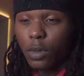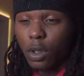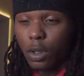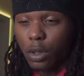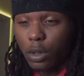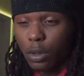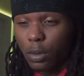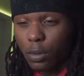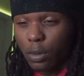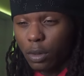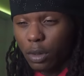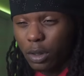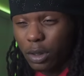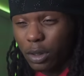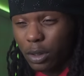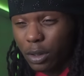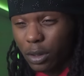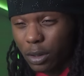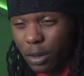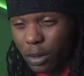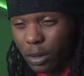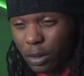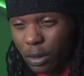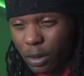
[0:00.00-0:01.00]
That's some real
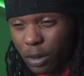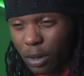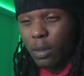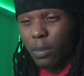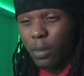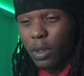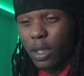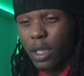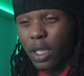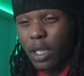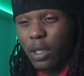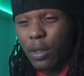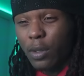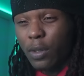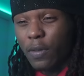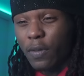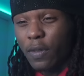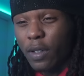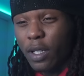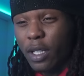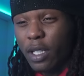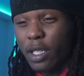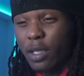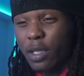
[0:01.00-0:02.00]
shit. Man, I know the
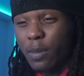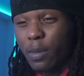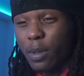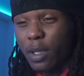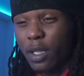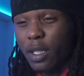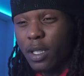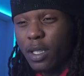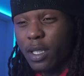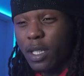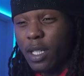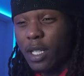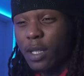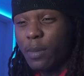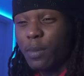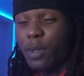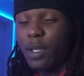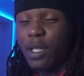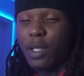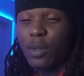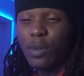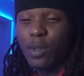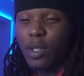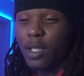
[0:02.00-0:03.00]
fashion page gotta
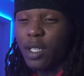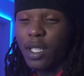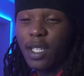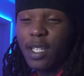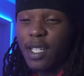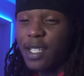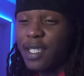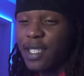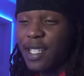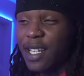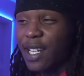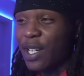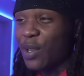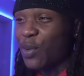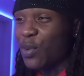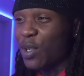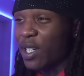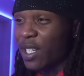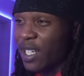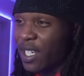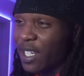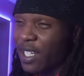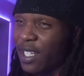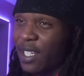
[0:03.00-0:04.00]
be at 1K. It's not at
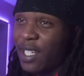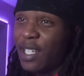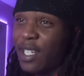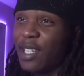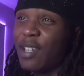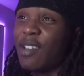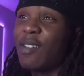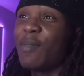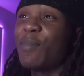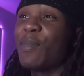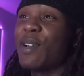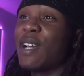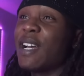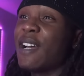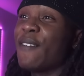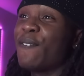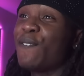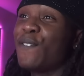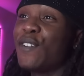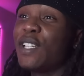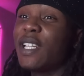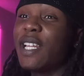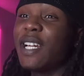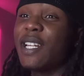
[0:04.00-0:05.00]
1K, but I
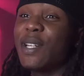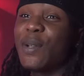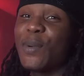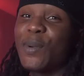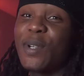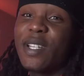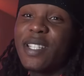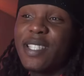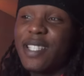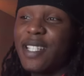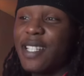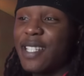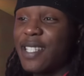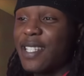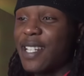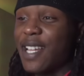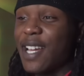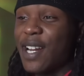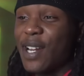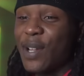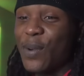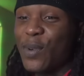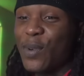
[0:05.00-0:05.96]
feel like the reason it's not at